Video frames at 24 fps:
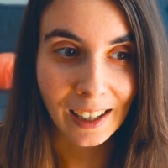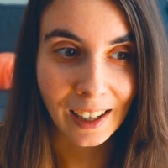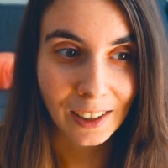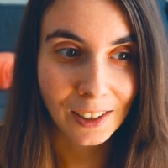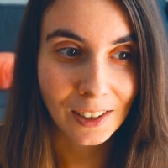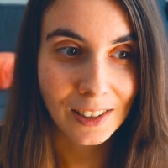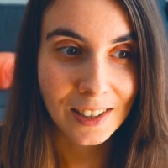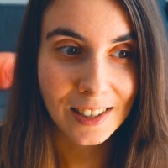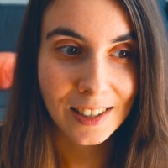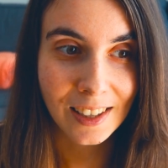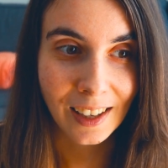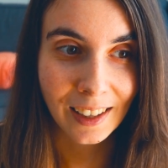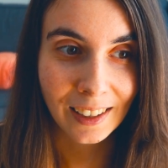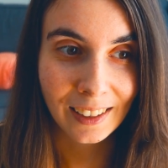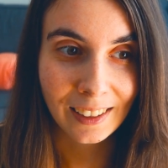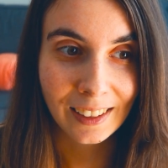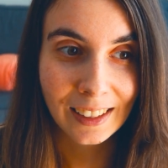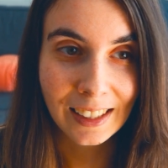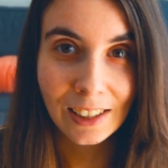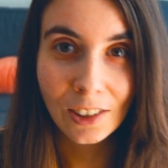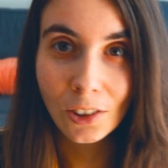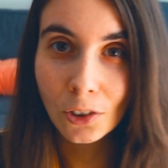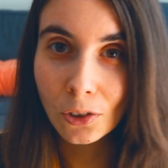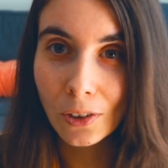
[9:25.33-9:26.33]
I could
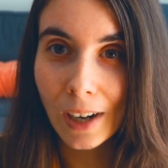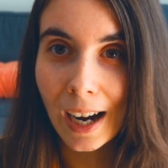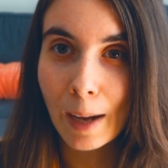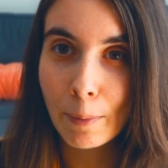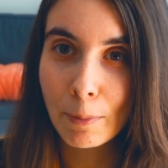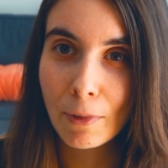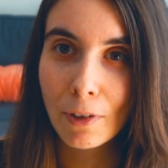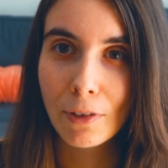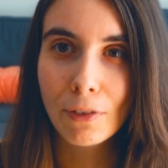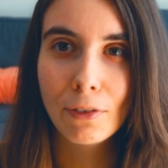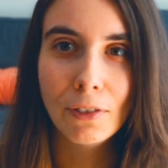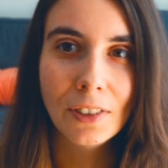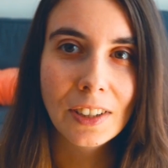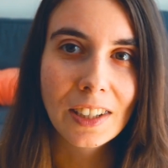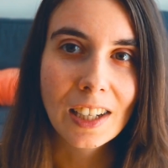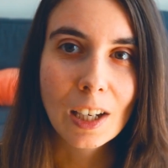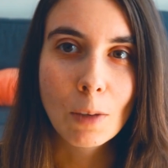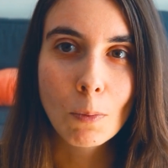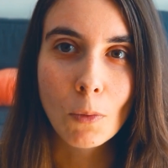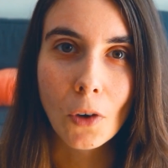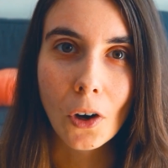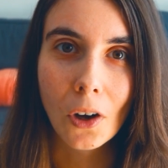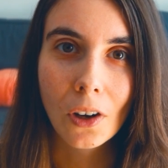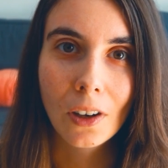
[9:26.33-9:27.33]
suddenly grab the
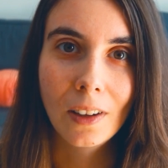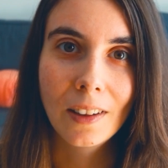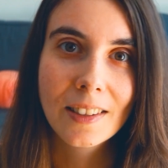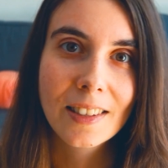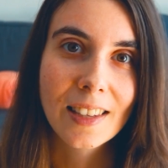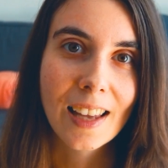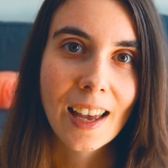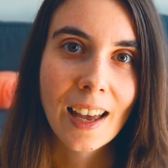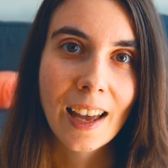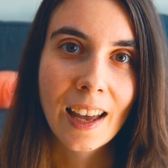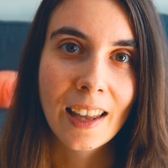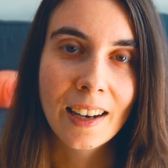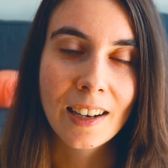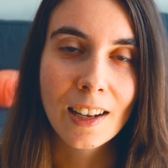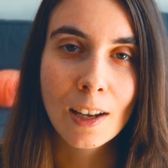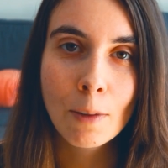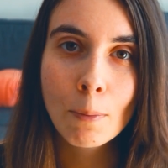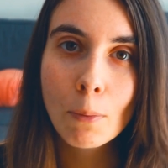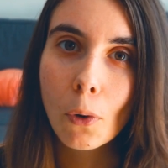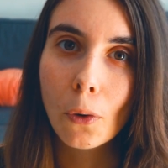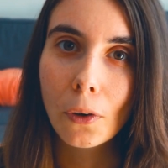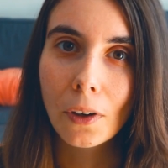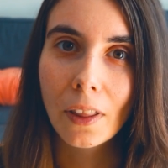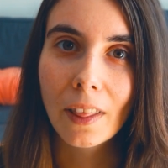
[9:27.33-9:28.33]
3D models and
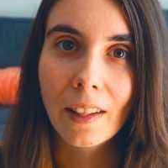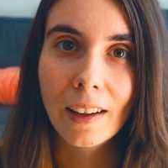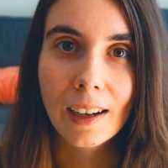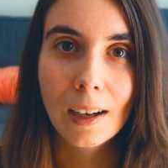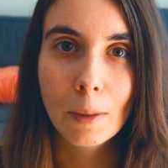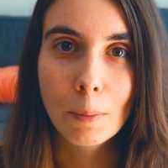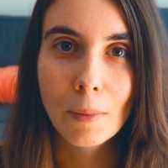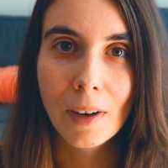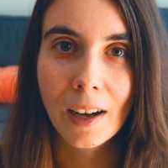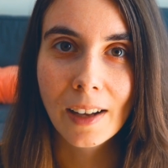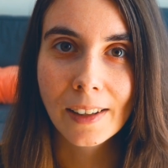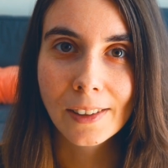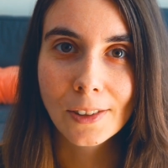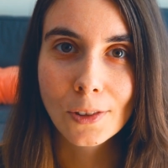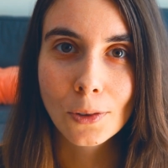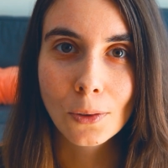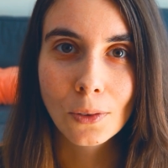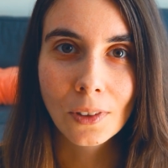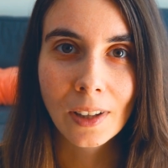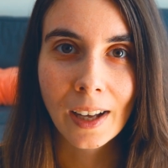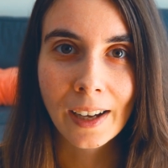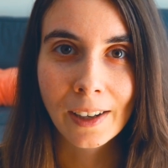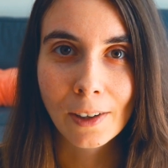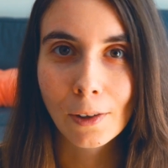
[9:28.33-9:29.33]
import them and do
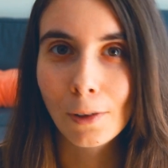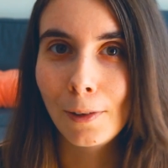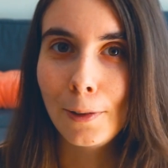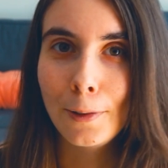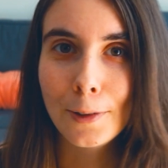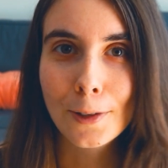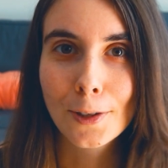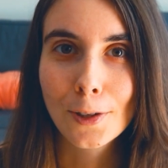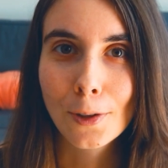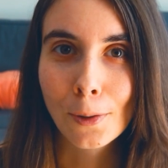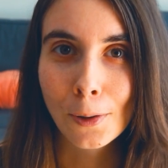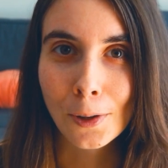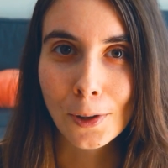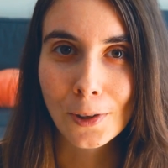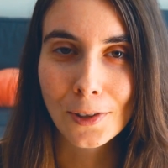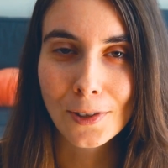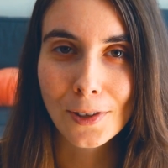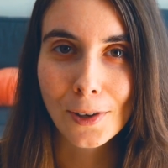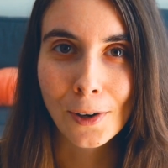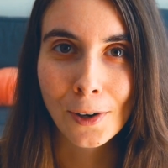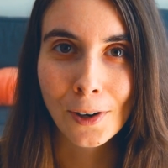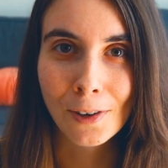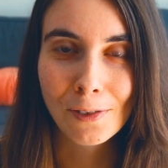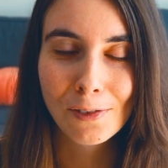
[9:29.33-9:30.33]
like all sorts
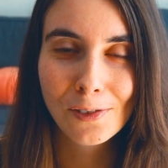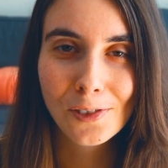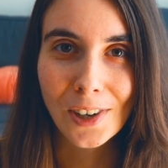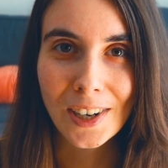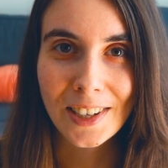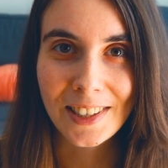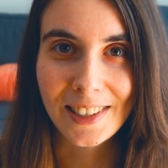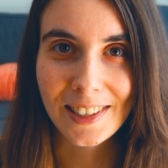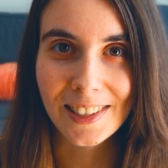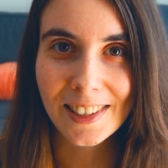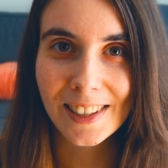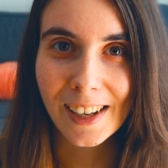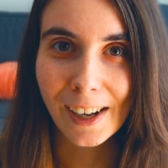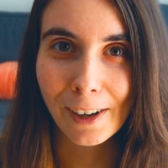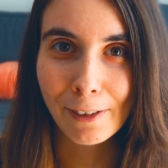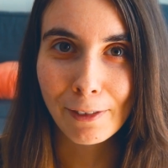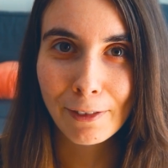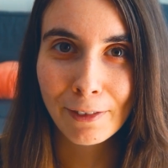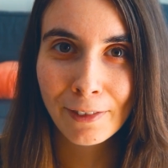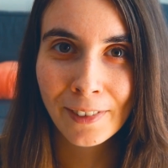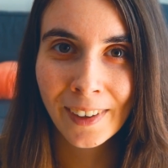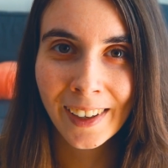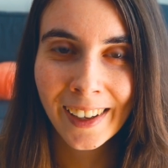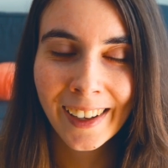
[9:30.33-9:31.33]
of crazy
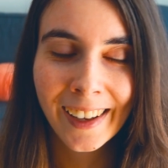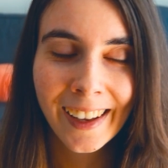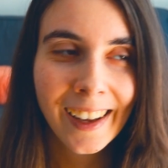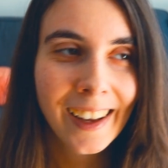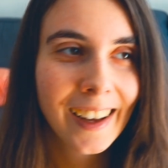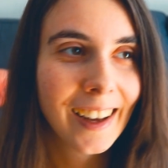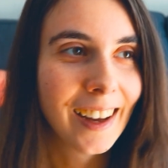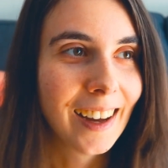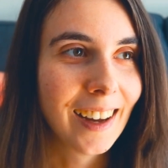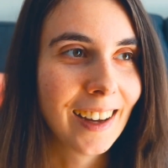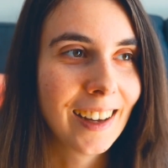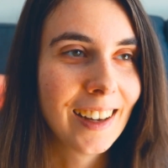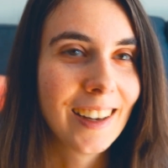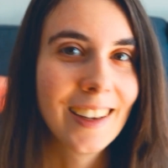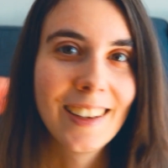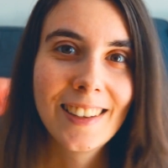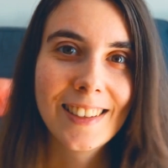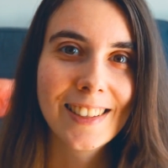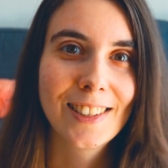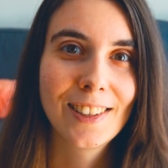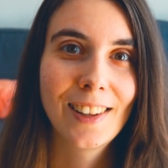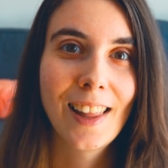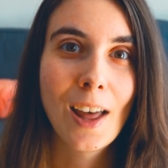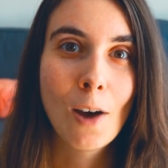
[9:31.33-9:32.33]
stuff.
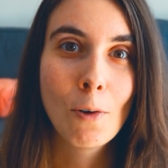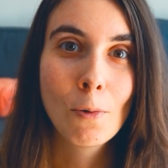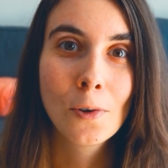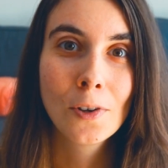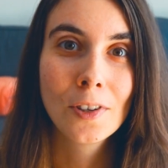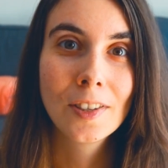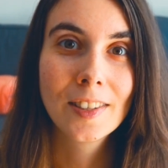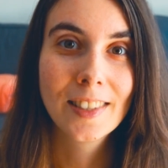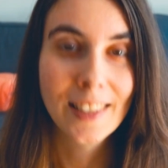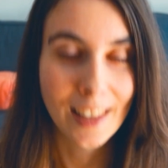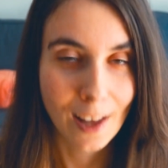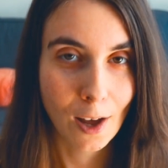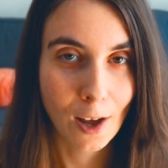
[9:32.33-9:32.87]
So that was